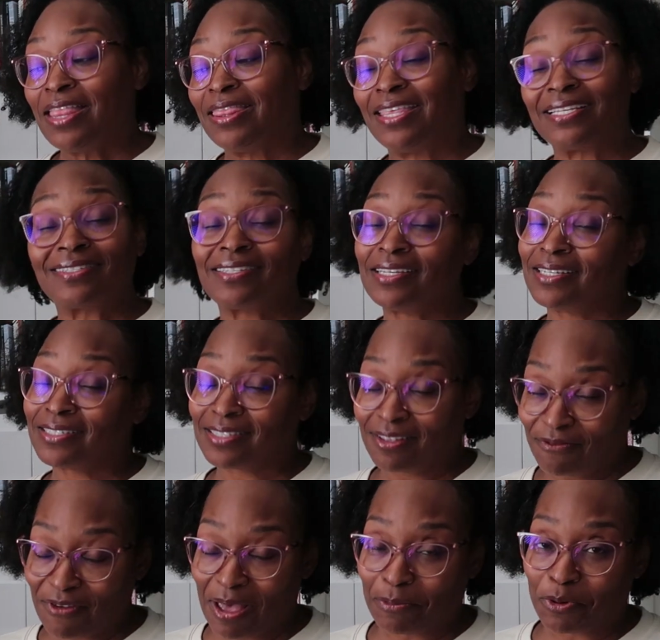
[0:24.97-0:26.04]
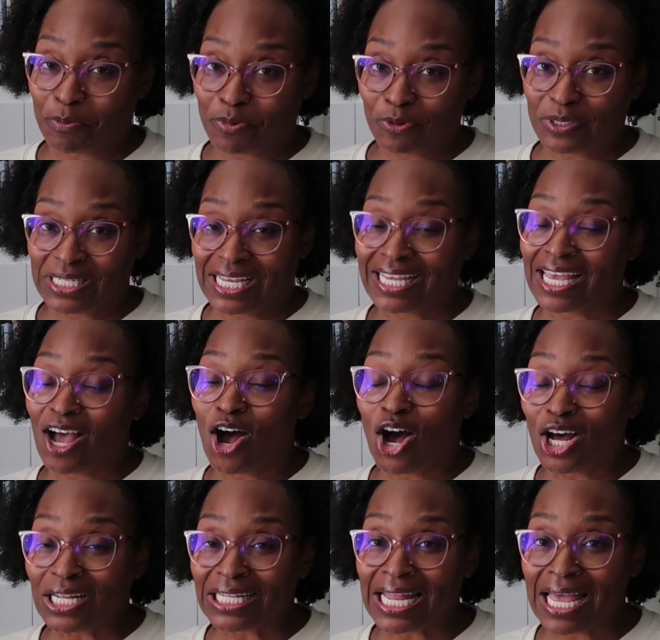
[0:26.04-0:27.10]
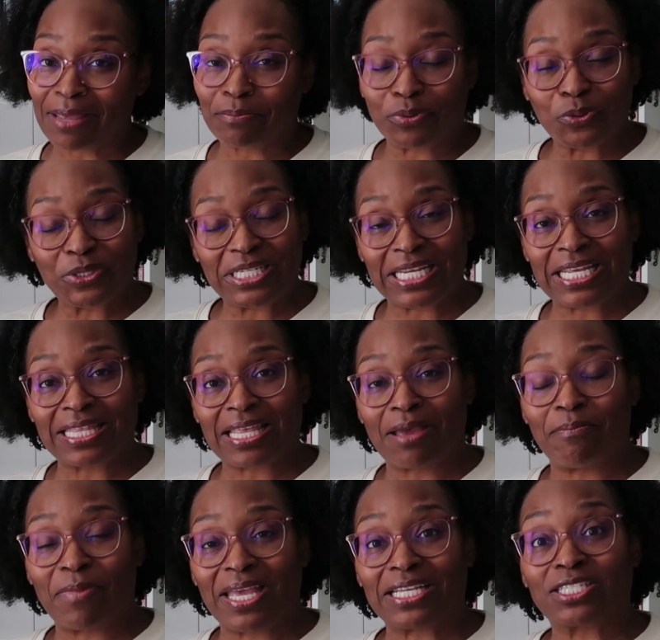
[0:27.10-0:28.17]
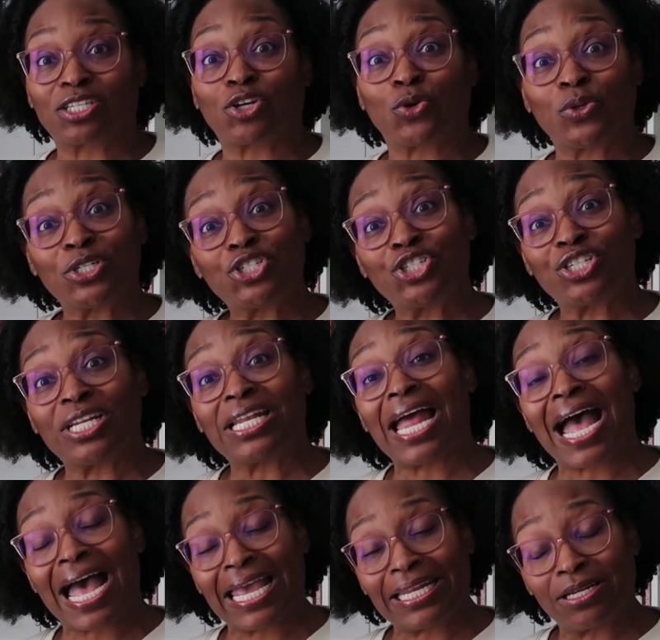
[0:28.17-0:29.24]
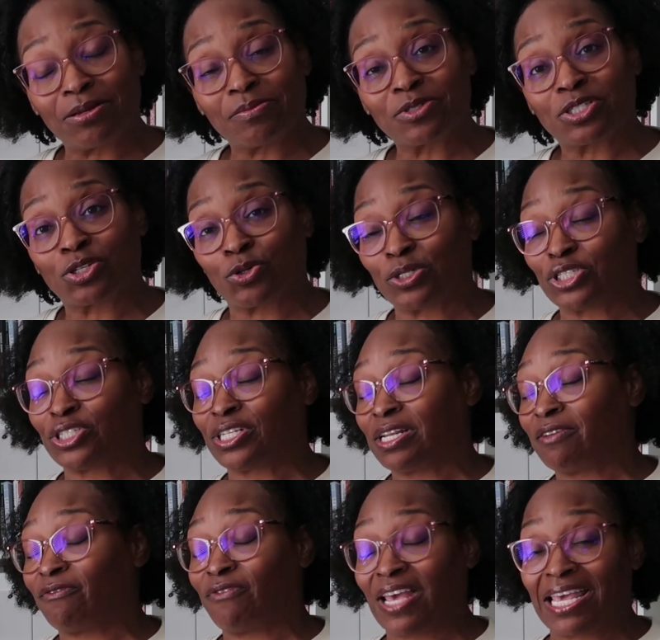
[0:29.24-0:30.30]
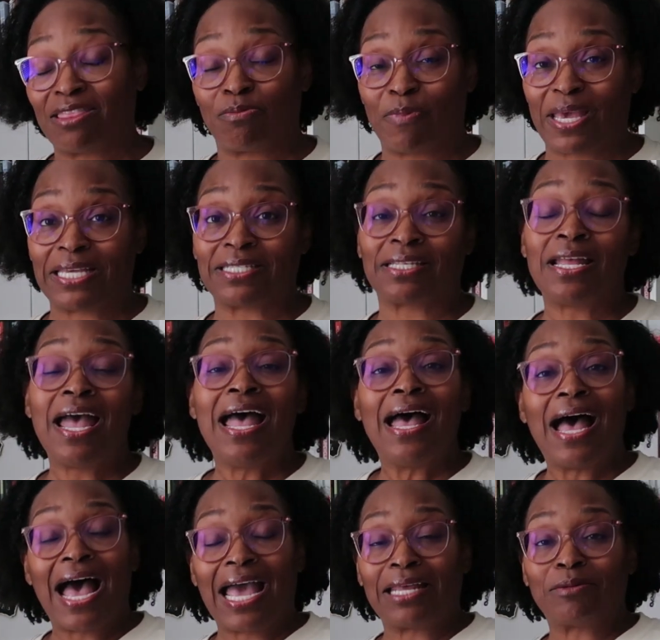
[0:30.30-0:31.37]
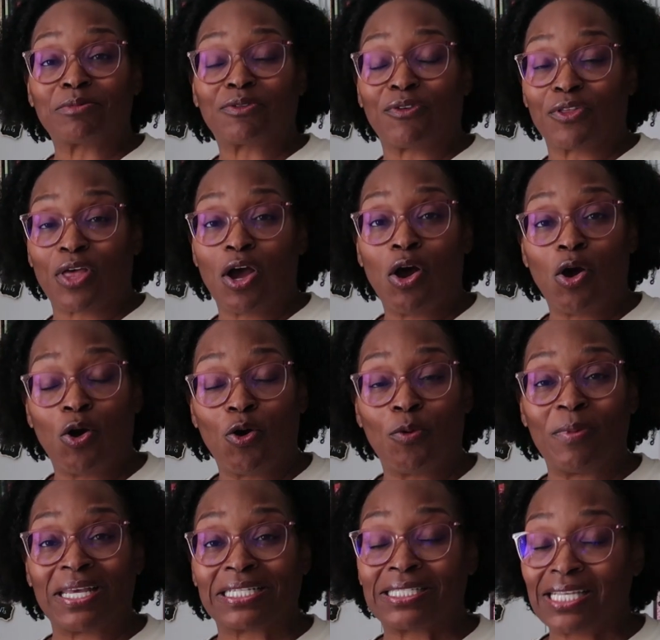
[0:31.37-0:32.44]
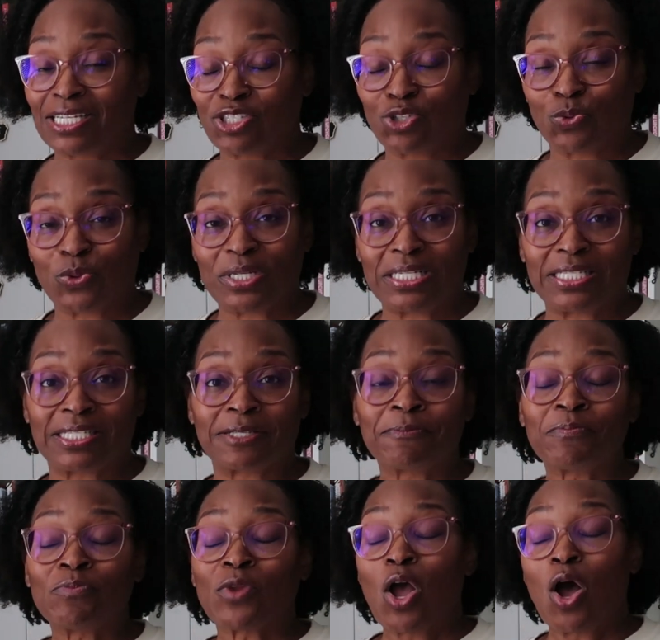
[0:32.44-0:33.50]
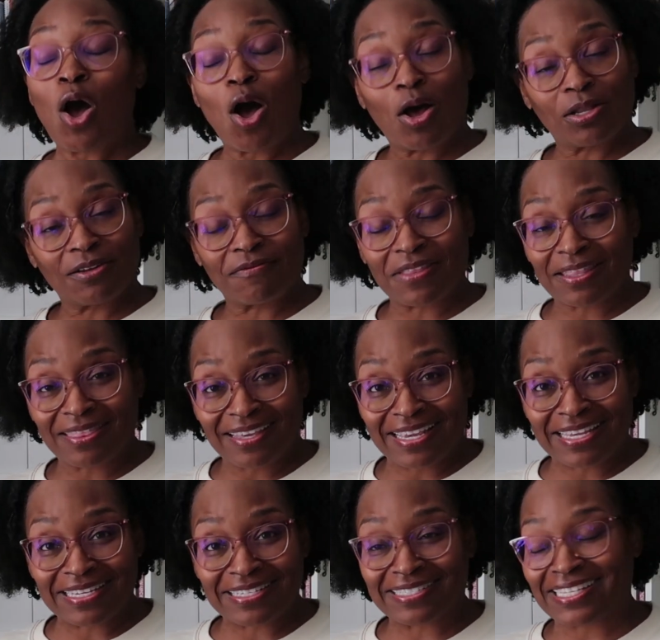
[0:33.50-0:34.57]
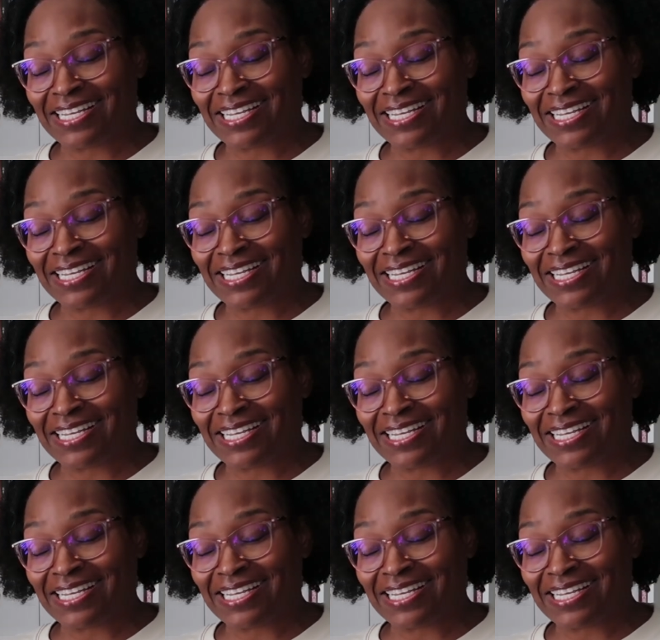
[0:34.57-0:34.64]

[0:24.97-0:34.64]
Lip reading: This is the Fabric Beautique, an online boutique that makes Christian items, Christian faith-based items for the home, accessories, all of the things.